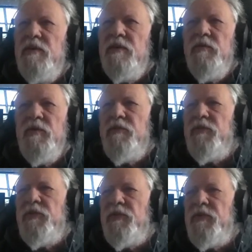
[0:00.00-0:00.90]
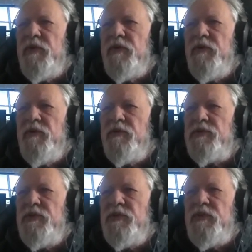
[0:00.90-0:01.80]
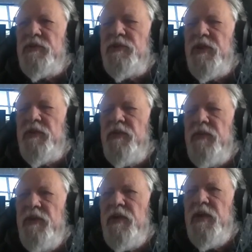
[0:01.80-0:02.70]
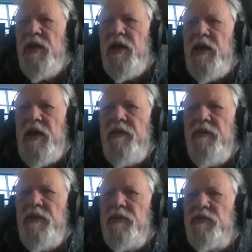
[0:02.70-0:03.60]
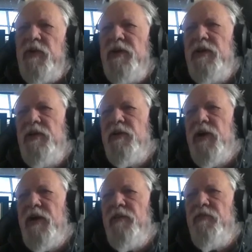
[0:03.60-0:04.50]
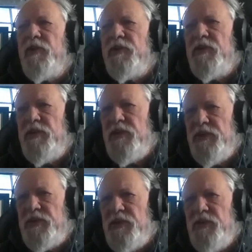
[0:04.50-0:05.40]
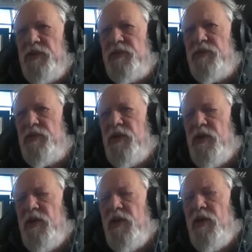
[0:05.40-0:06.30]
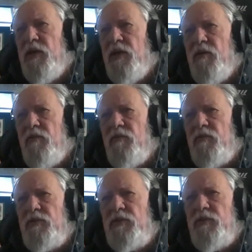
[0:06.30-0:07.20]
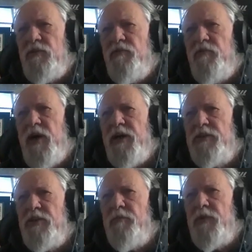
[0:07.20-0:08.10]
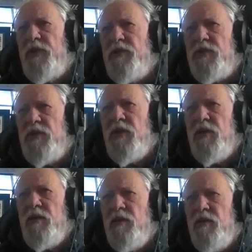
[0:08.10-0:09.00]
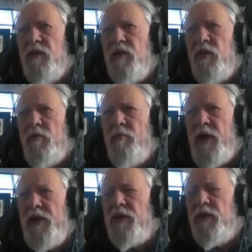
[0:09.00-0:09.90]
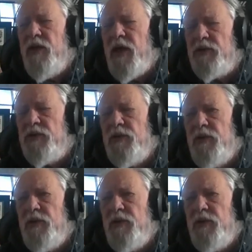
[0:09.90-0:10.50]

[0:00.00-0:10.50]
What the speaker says: whatever. There's nothing. And this right here, I've looked at this. This is to find something that's in your main collection.